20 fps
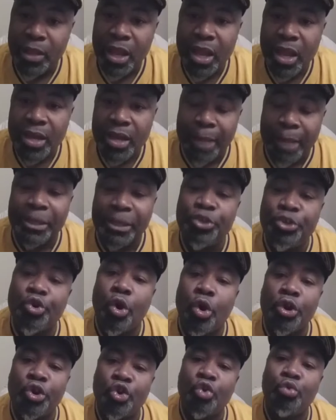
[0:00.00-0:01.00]
That means you're going
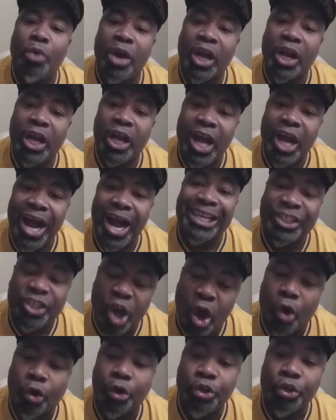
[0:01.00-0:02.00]
to do what God is
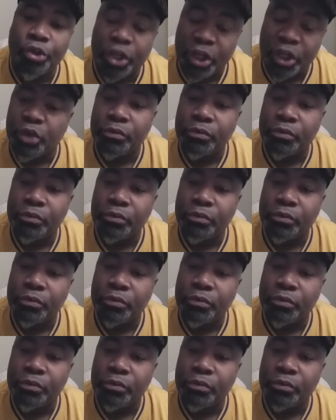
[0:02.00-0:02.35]
calling you to do.